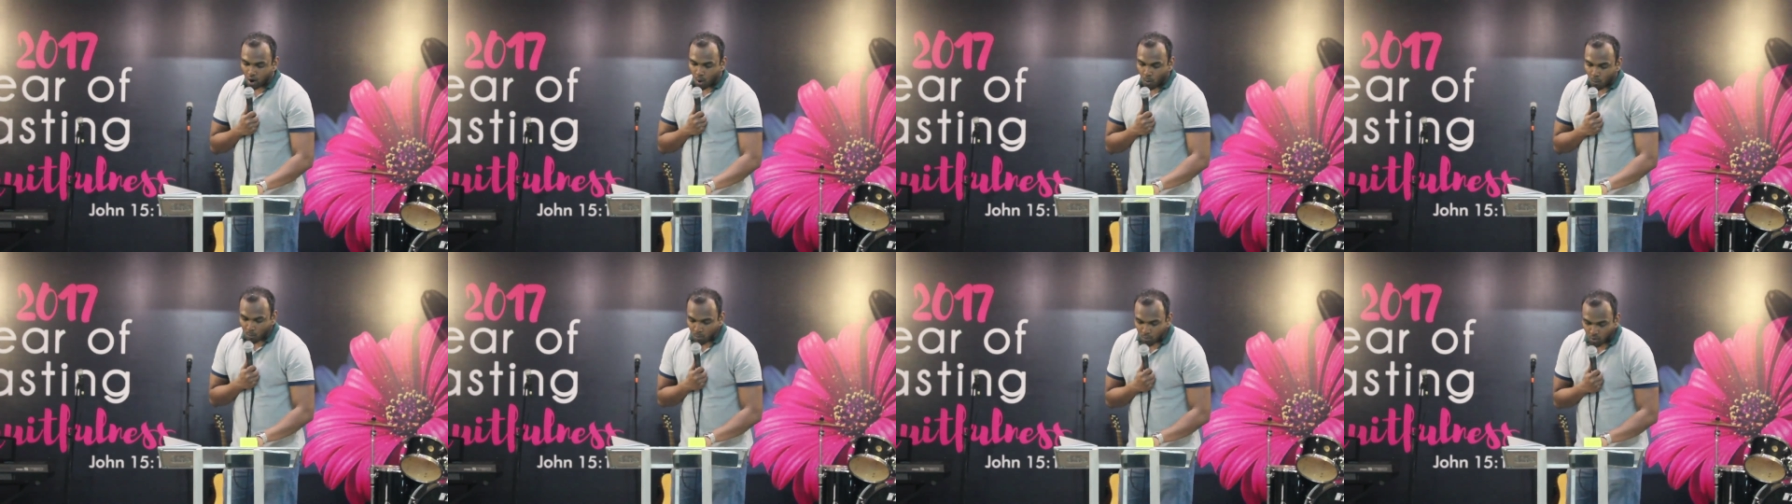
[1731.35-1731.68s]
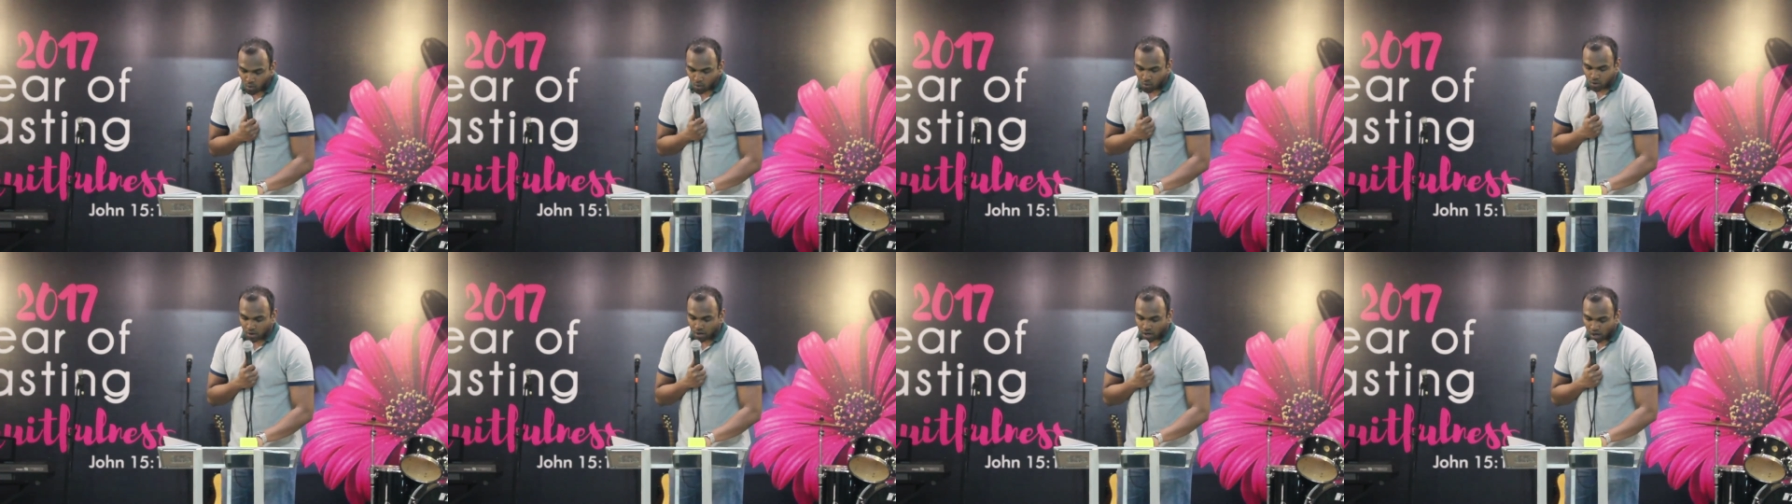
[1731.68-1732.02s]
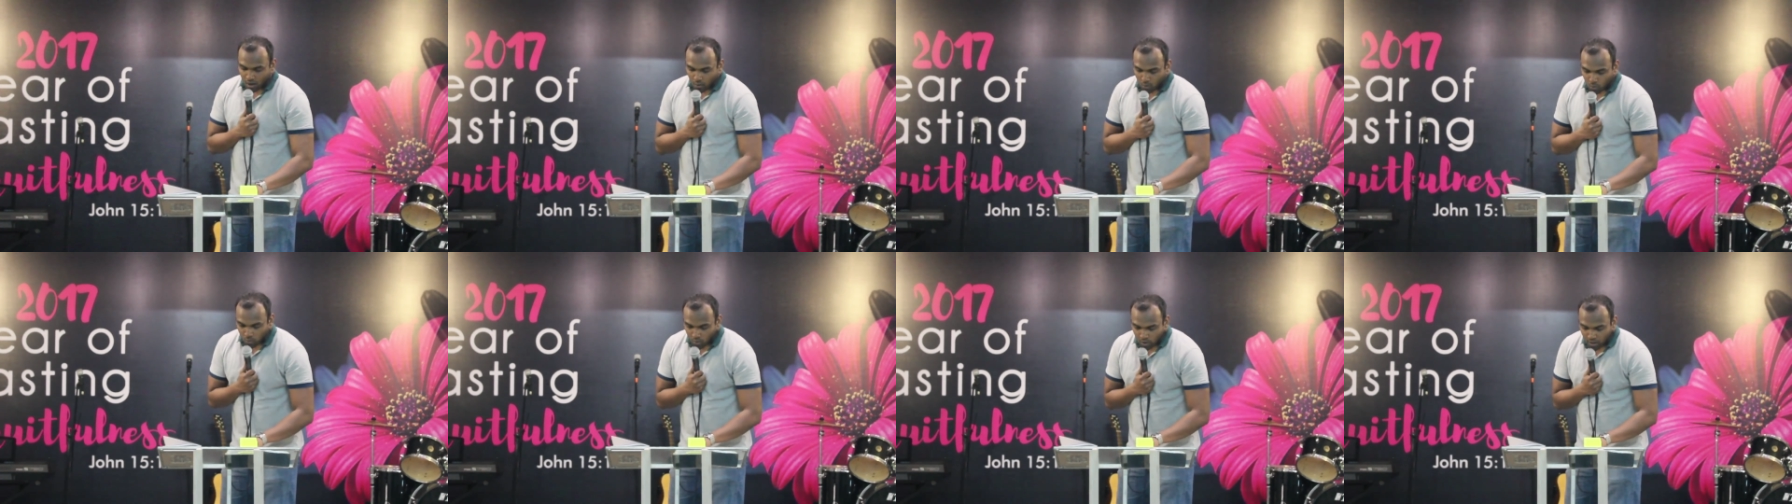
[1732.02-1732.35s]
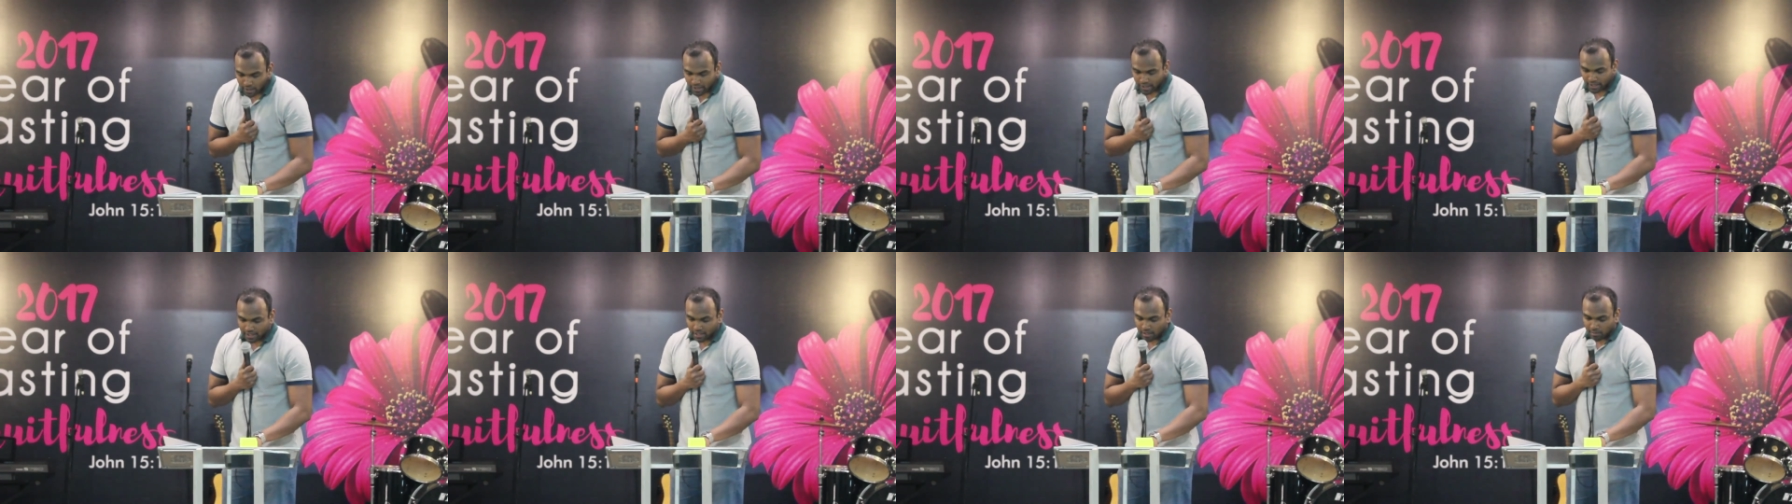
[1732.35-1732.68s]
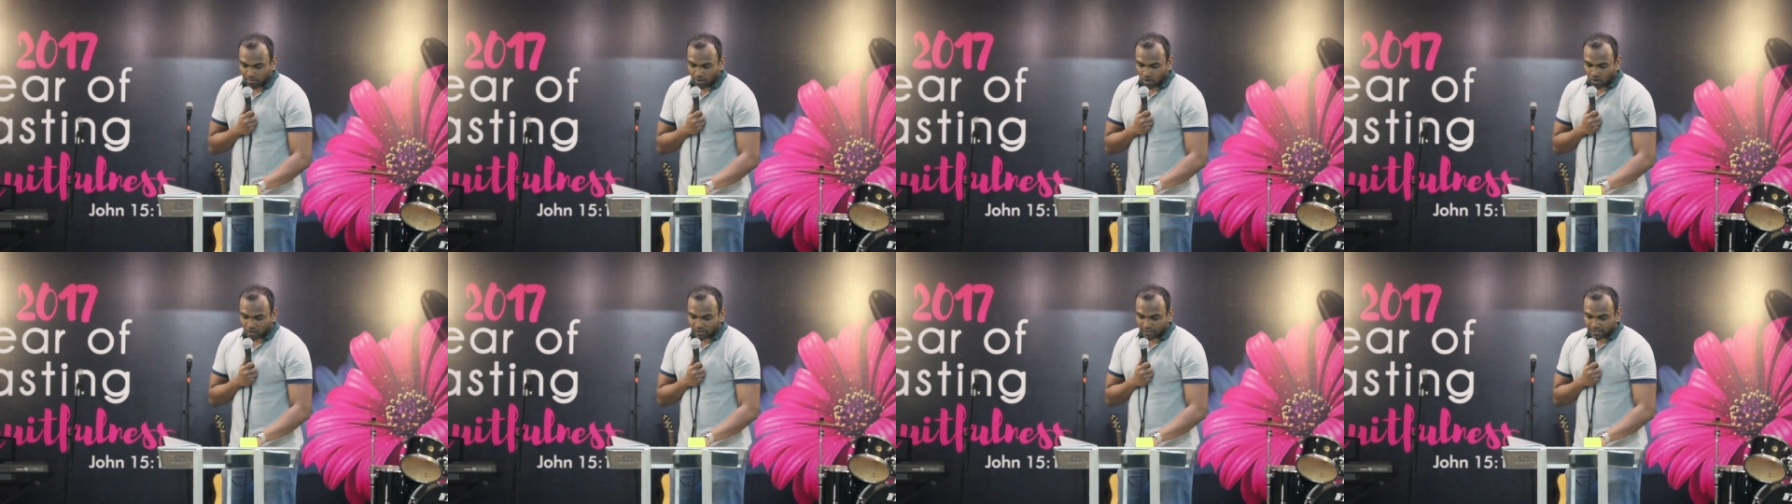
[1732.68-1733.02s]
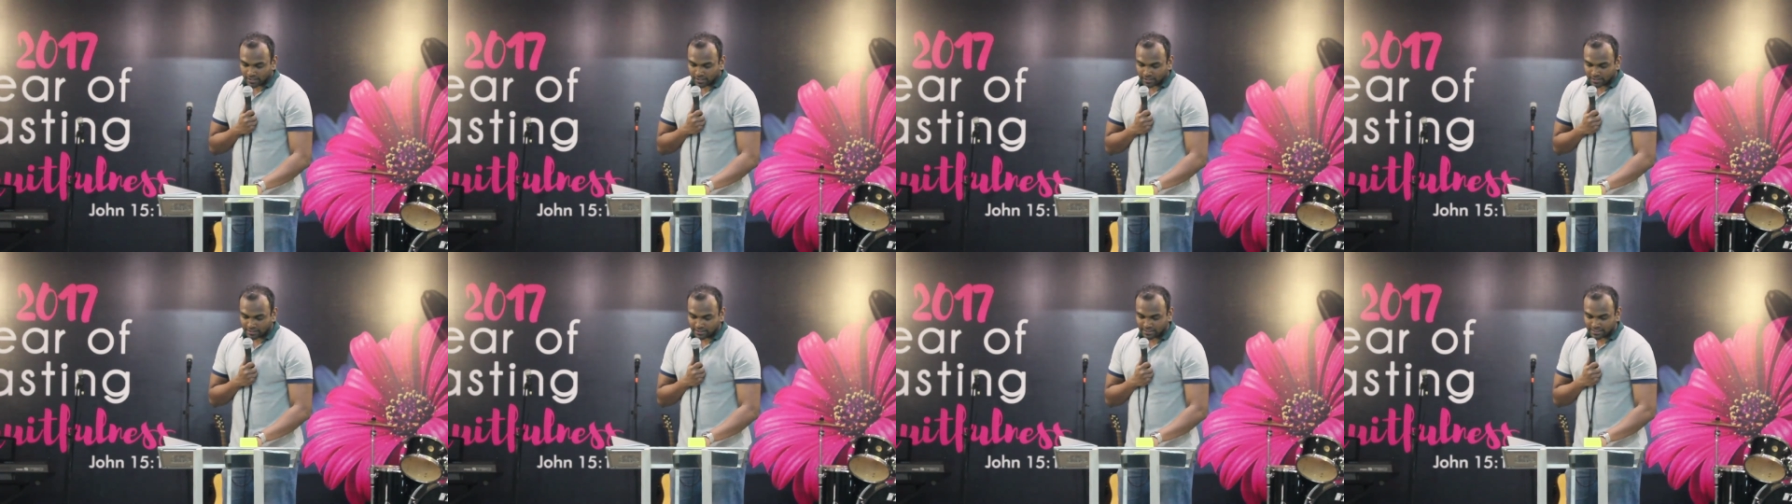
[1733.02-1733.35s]
more worried about
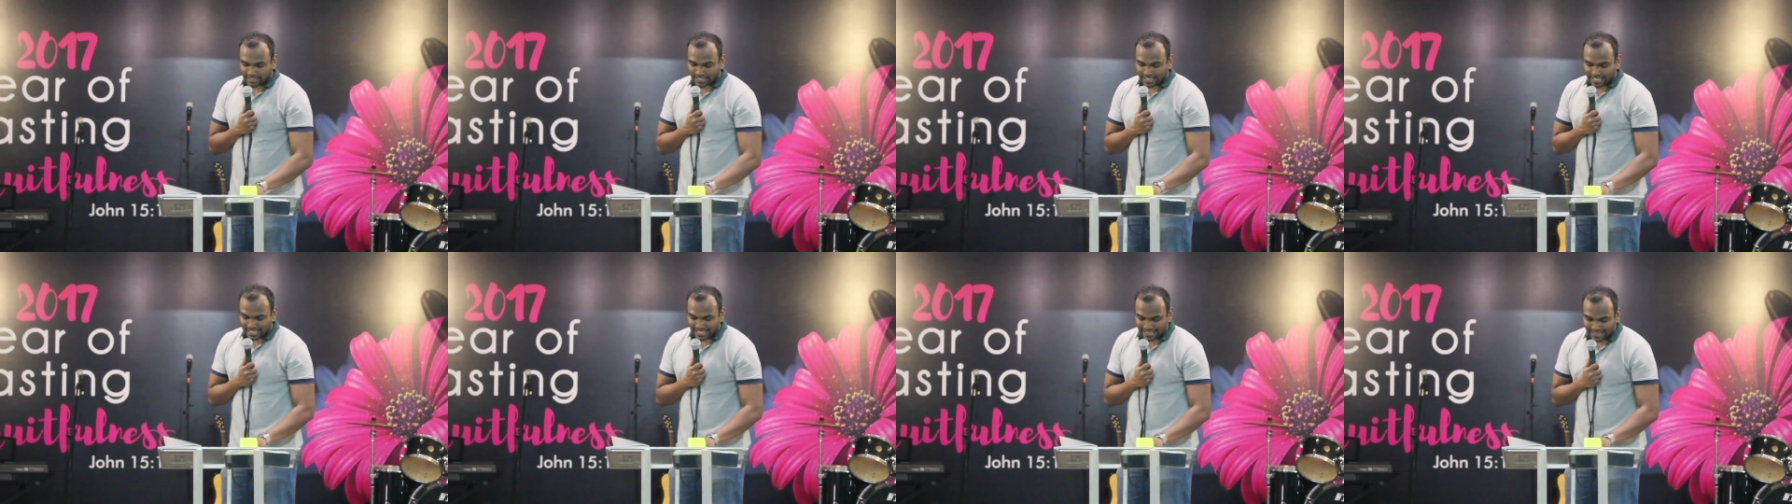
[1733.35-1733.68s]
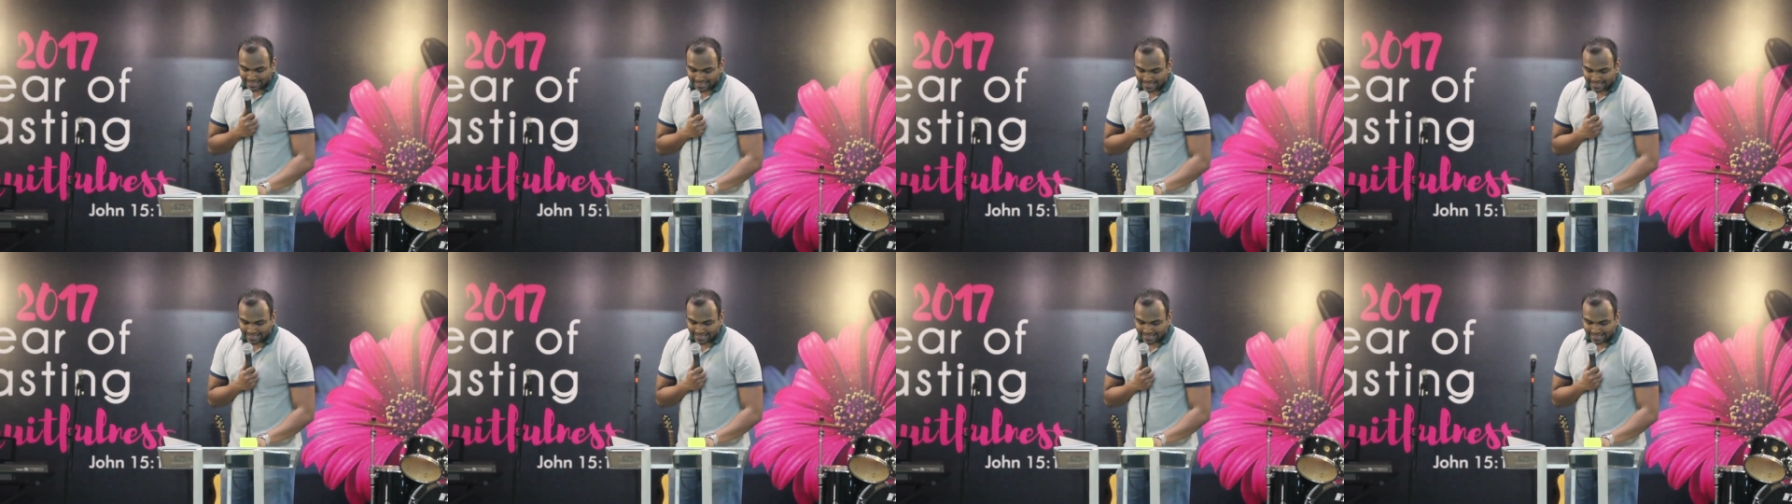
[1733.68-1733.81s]
this